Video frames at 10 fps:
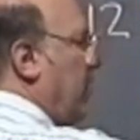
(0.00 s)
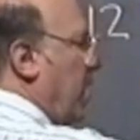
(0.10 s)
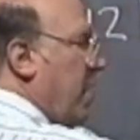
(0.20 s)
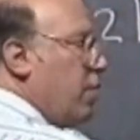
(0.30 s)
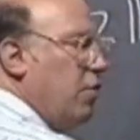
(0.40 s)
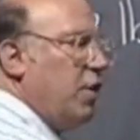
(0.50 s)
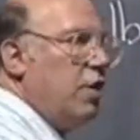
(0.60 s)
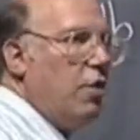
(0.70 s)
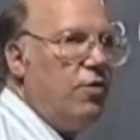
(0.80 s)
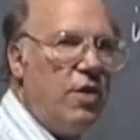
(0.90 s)
the energy
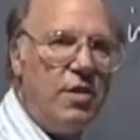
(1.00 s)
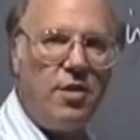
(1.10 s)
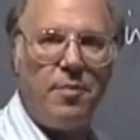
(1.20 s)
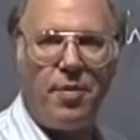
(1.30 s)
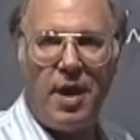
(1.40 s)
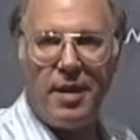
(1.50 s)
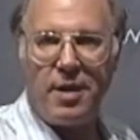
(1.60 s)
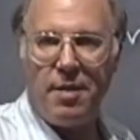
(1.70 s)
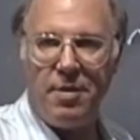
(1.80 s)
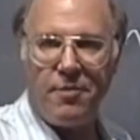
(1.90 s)
goes into the
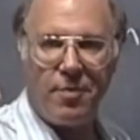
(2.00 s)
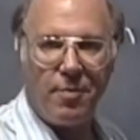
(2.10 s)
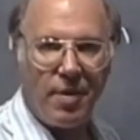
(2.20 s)
pot coming from